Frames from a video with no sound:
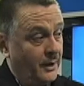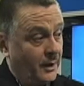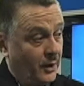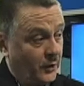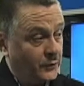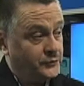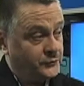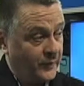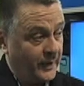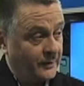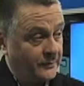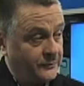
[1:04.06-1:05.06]
a hose
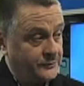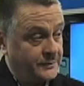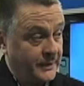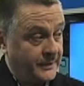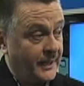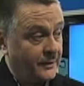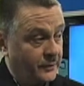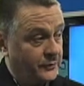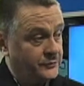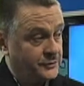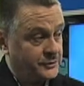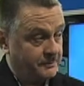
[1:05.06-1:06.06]
fails that
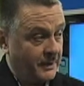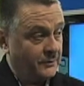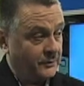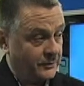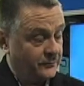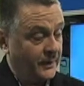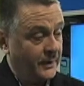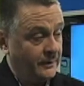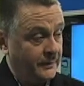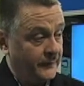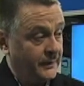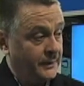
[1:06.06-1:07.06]
hose is about to fail
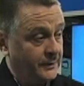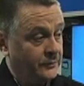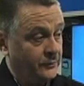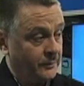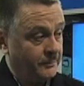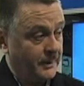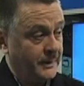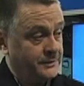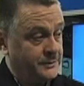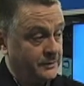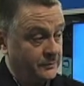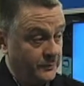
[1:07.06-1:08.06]
and they need to
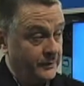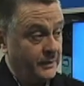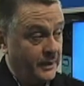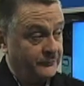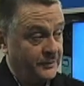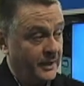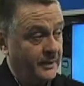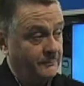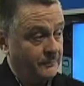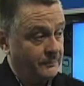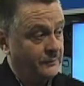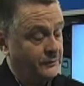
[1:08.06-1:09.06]
replace it with enough time
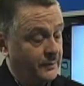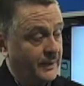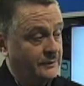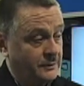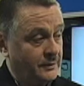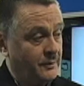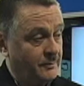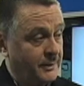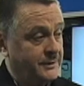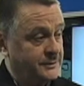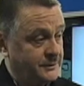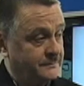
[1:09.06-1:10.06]
to actually
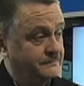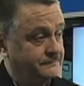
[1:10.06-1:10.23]
replace it.